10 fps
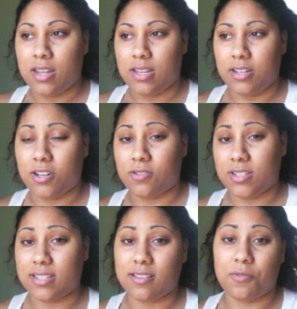you know,
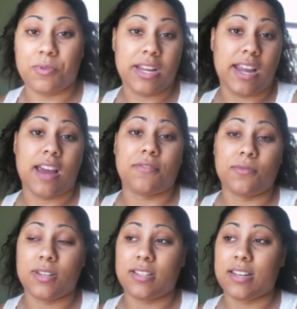it's a week
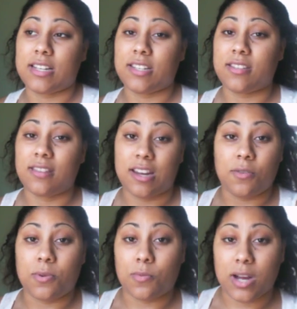afterwards and I
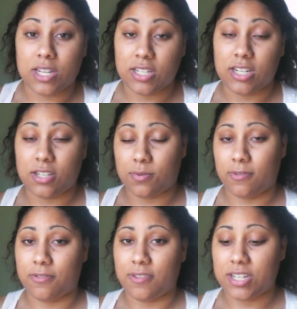don't want to wash it, I just
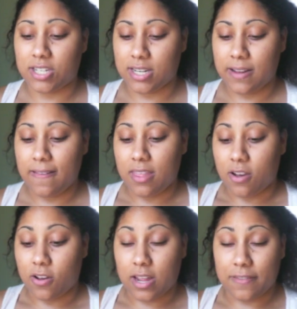want to refresh it.
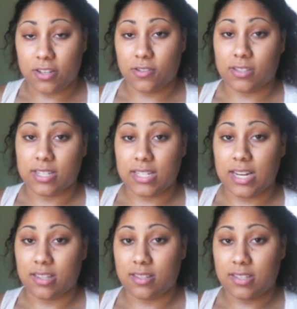All I have to do is
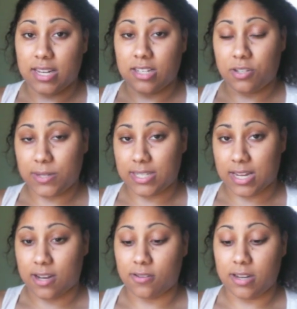take the twist
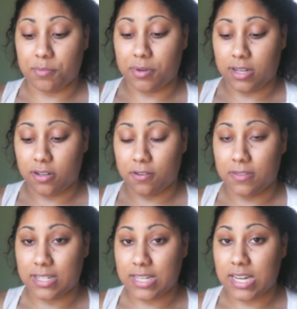out and put a little of
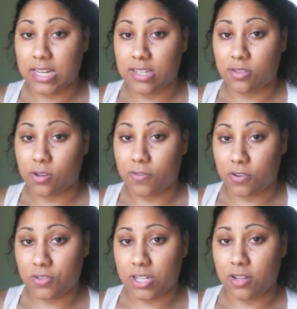the Tea Soft
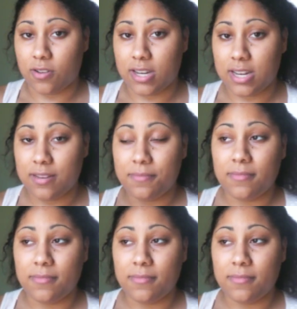Hold Gel on it,